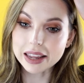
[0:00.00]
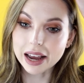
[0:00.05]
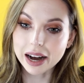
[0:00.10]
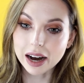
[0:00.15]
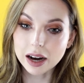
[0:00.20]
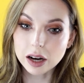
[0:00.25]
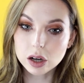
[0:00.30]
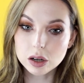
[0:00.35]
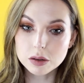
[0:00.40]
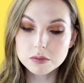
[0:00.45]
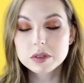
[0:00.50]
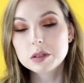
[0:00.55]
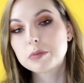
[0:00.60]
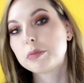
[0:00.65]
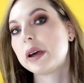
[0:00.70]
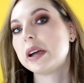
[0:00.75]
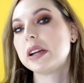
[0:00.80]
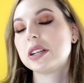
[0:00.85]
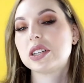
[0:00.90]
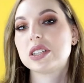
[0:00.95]
then I come to
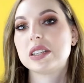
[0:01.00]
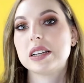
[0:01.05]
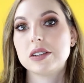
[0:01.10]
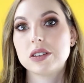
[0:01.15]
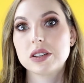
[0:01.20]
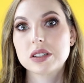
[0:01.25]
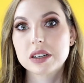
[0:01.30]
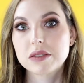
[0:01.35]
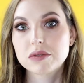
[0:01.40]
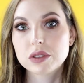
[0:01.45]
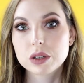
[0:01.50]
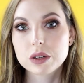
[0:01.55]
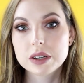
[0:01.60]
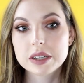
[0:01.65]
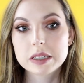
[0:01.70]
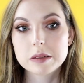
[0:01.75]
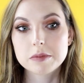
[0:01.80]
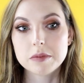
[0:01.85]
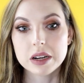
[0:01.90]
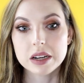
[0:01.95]
purchase it just after
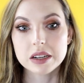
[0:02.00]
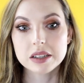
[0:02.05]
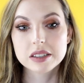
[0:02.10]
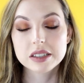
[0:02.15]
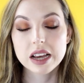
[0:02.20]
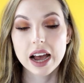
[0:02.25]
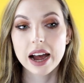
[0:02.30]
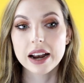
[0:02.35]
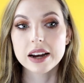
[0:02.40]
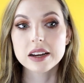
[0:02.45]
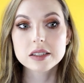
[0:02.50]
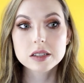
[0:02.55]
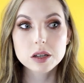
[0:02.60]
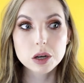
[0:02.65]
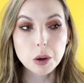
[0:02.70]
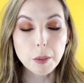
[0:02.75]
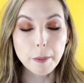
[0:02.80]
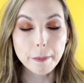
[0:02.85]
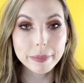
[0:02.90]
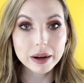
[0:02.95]
Christmas and it's
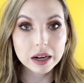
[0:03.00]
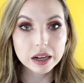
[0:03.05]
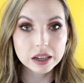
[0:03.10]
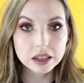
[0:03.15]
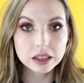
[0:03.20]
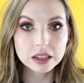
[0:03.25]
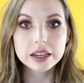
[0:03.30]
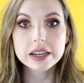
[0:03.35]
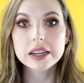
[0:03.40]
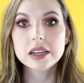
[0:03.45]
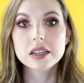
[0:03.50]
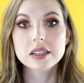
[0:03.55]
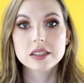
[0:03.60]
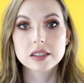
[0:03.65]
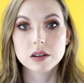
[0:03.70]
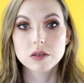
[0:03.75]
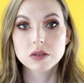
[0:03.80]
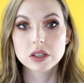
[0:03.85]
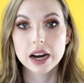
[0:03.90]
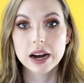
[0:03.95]
completely
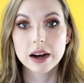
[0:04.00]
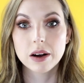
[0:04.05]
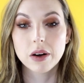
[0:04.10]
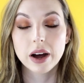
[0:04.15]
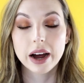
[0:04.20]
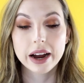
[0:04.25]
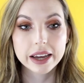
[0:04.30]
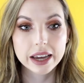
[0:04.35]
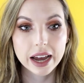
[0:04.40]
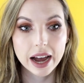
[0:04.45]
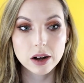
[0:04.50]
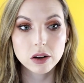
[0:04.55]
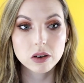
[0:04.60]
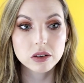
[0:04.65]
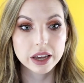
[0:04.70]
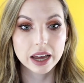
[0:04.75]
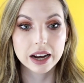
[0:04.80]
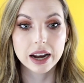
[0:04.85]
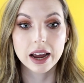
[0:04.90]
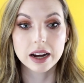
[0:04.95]
sold out. I
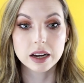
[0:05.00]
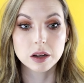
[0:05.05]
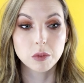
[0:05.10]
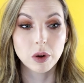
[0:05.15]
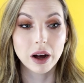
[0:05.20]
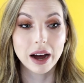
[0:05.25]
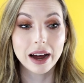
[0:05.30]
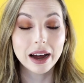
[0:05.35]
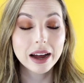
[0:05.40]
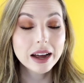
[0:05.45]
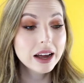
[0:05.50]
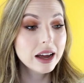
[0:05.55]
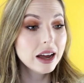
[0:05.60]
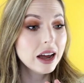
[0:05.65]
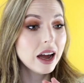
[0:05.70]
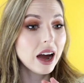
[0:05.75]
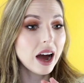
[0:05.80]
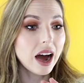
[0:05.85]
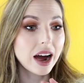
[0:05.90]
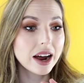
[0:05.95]
cannot get it anywhere.
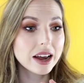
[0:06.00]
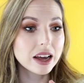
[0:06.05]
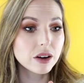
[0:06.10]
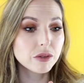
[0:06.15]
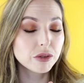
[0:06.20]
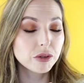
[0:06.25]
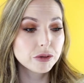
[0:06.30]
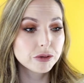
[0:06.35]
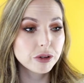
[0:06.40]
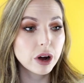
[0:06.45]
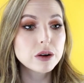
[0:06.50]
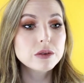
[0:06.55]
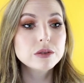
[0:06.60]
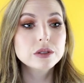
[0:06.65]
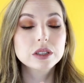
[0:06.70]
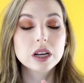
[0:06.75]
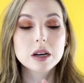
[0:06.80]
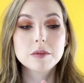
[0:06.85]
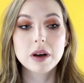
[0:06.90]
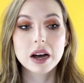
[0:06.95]
I have
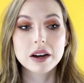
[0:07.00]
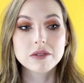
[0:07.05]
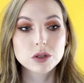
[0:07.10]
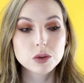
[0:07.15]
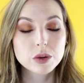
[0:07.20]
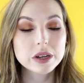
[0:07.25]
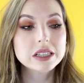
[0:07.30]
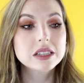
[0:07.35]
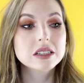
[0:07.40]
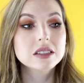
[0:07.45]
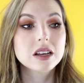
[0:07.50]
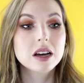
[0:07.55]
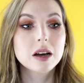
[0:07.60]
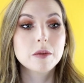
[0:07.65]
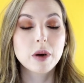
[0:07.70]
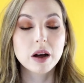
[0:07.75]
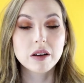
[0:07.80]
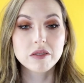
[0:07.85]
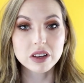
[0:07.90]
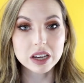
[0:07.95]
phoned them, I've tweeted
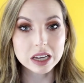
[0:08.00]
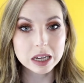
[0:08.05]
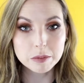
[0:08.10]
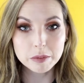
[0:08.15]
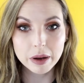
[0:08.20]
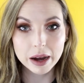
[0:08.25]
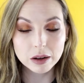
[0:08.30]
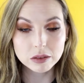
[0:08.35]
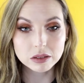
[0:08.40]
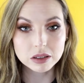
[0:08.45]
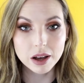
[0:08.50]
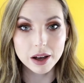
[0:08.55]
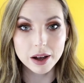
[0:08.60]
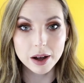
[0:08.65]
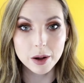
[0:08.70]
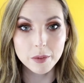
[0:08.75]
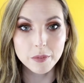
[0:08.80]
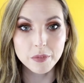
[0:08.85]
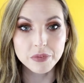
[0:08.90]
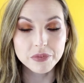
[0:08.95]
them, I've emailed
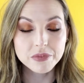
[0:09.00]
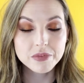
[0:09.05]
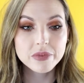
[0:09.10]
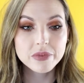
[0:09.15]
them.